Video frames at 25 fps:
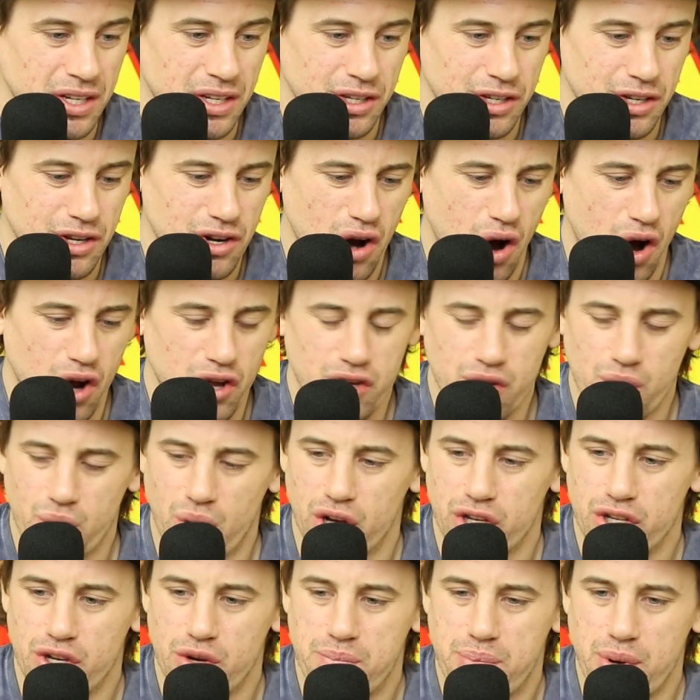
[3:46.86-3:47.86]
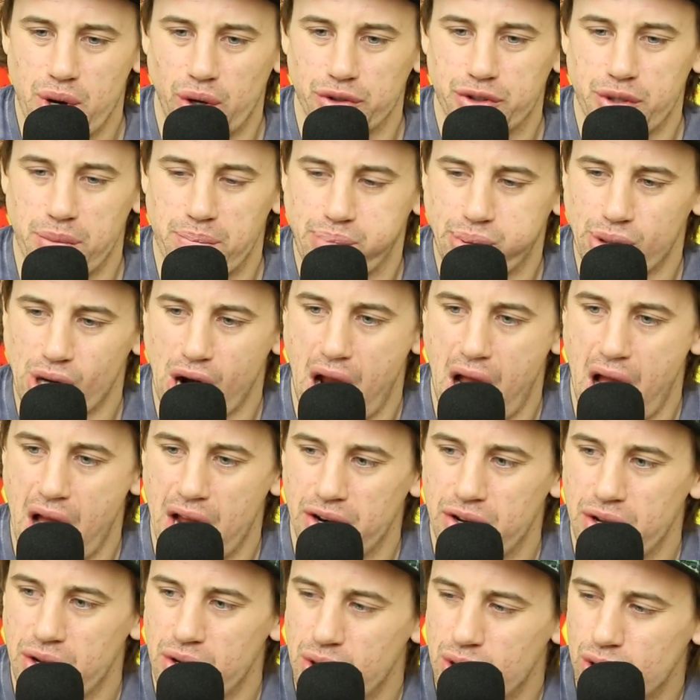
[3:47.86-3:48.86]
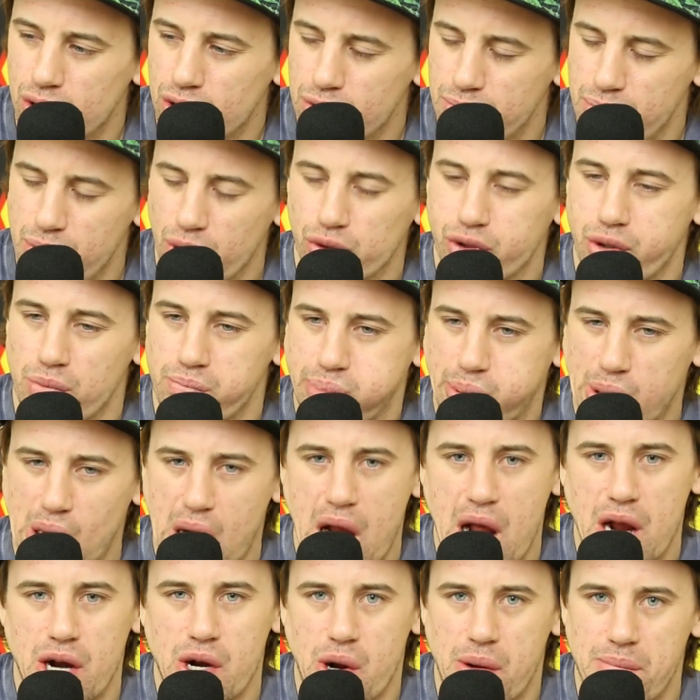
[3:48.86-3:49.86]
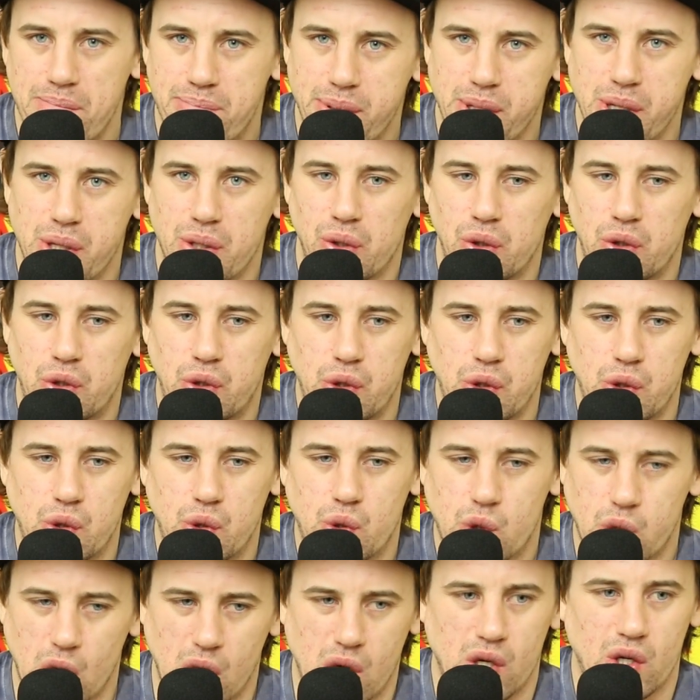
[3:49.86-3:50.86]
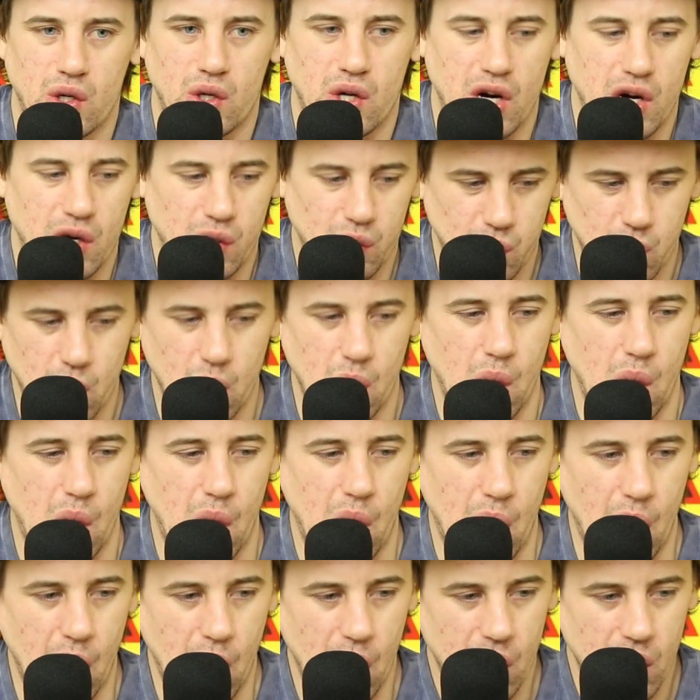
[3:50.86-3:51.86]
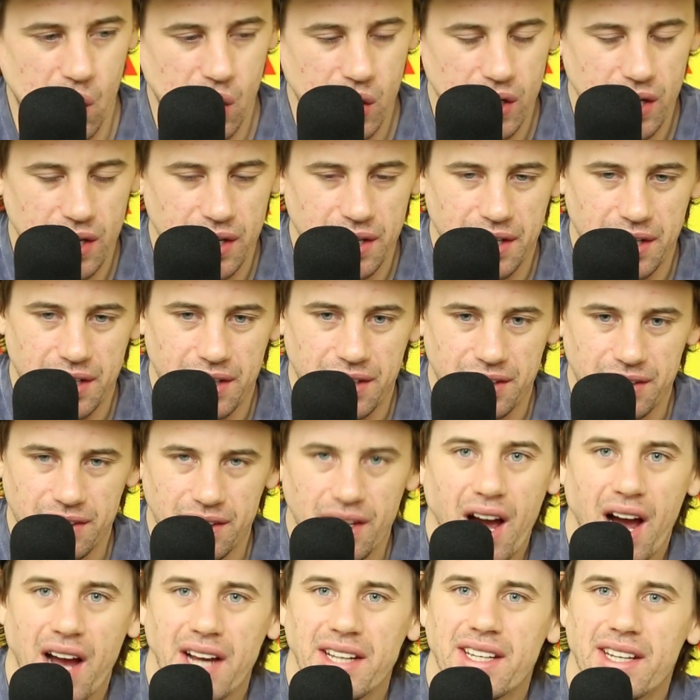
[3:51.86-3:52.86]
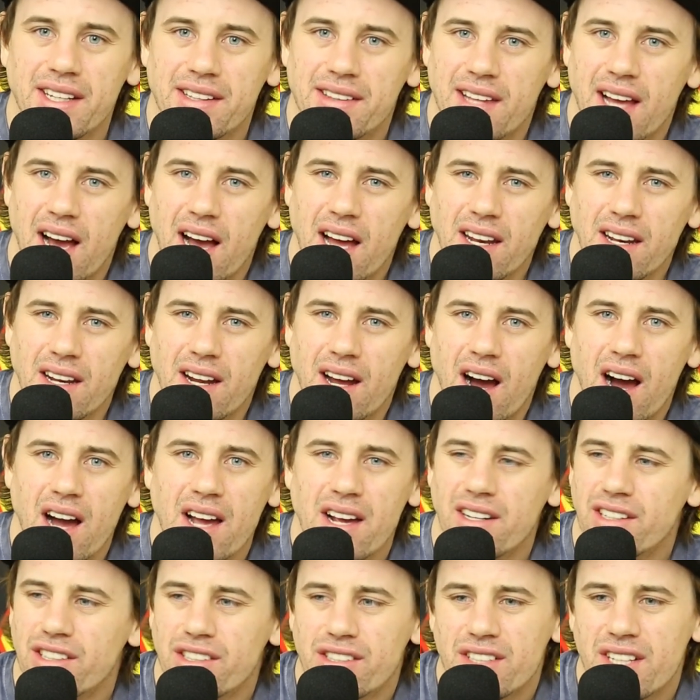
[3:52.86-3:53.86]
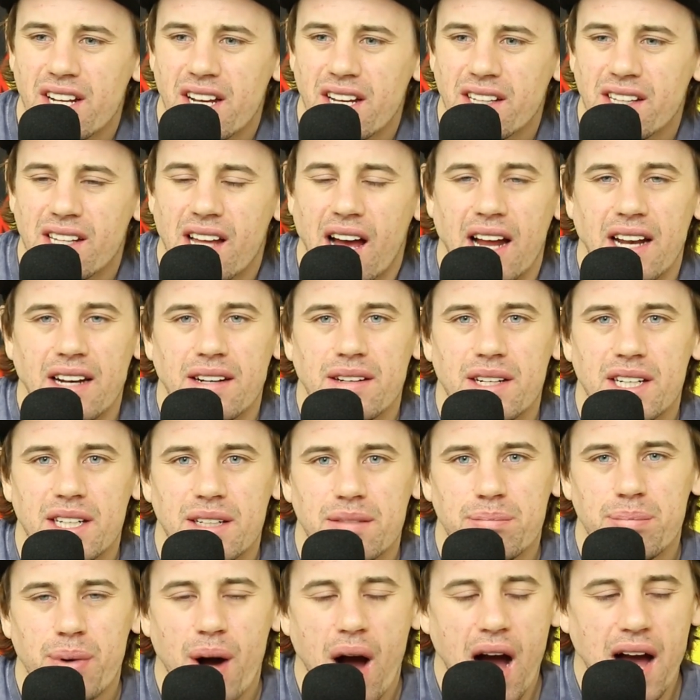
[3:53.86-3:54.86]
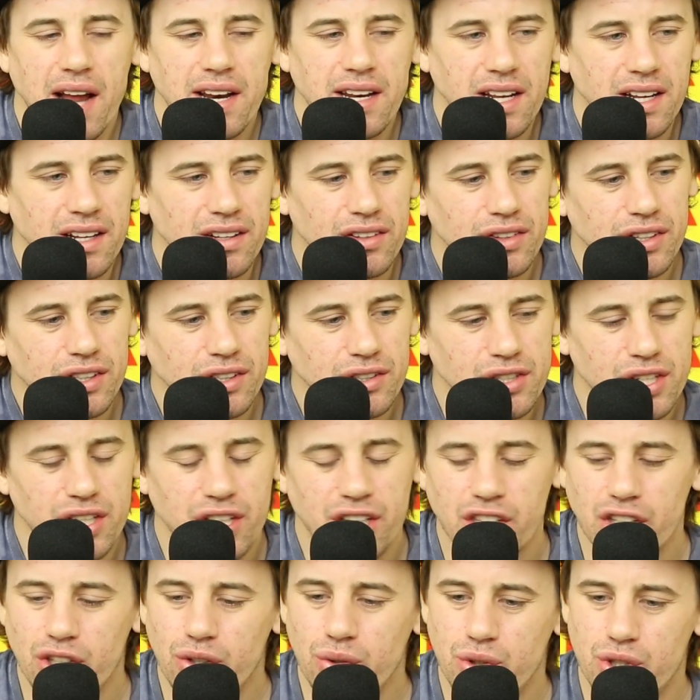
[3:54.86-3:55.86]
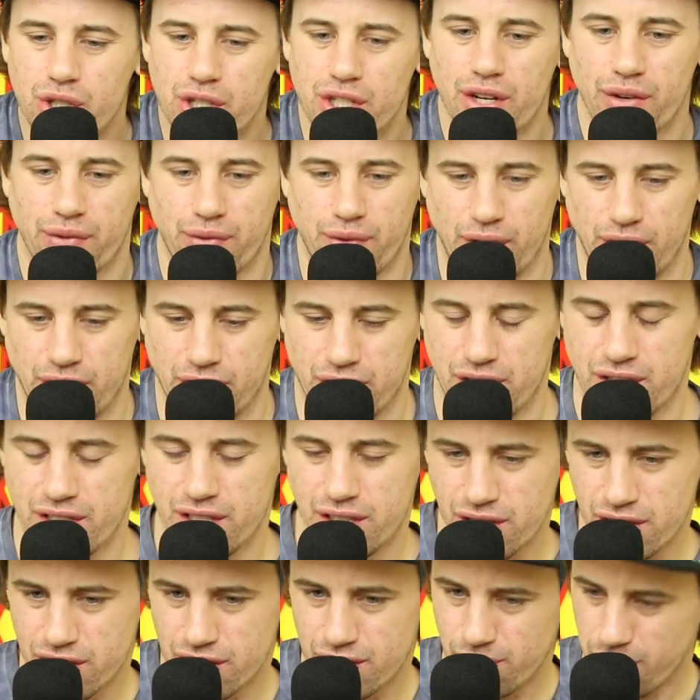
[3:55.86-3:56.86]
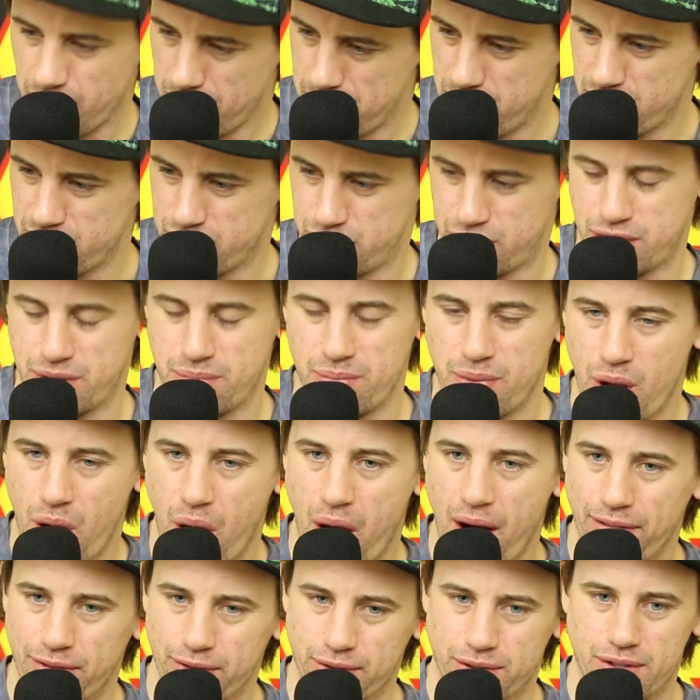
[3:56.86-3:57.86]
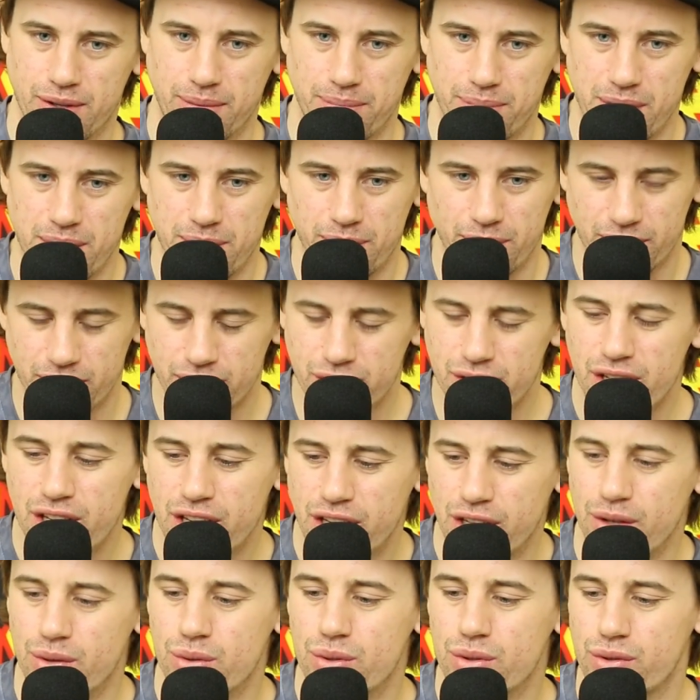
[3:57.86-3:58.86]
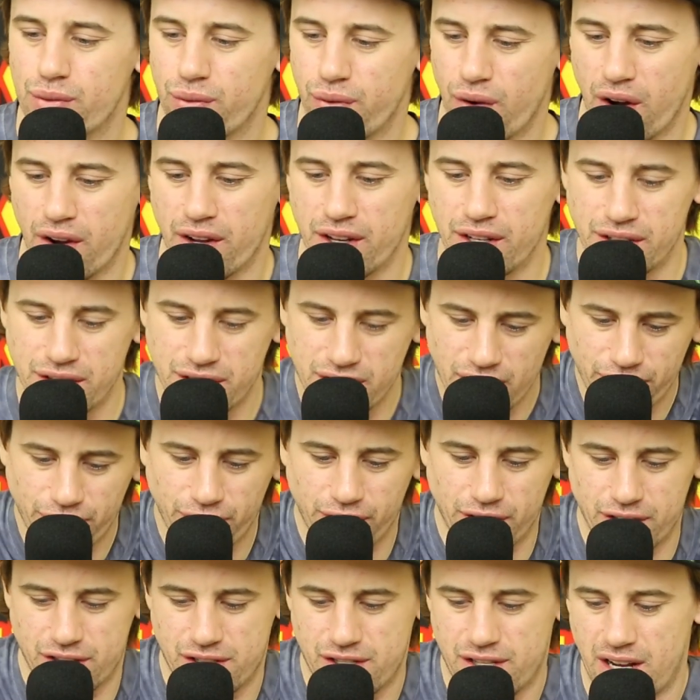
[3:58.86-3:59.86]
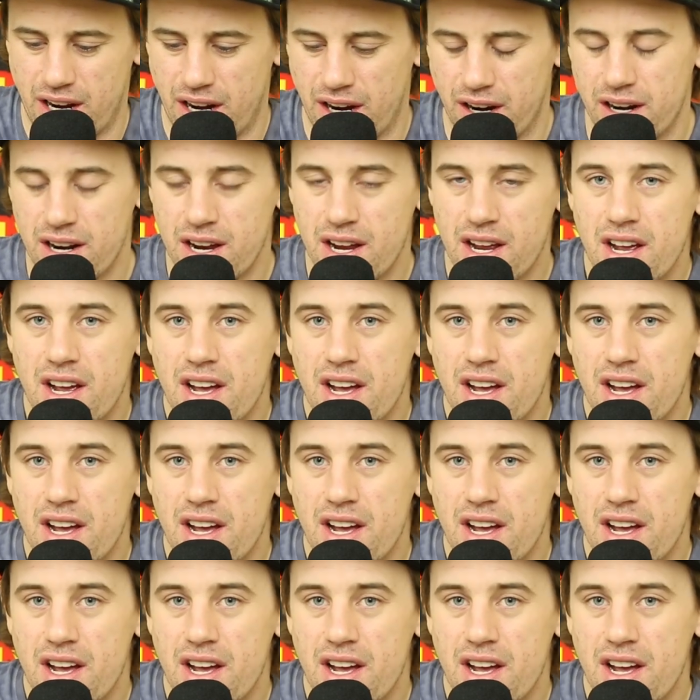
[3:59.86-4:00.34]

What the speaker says: You built a brand. You built a brand on being a degenerate. Ugh. Yeah, I get that. I understand that. But there's a huge difference. This is what pisses me off with some people. There's a huge fucking difference there.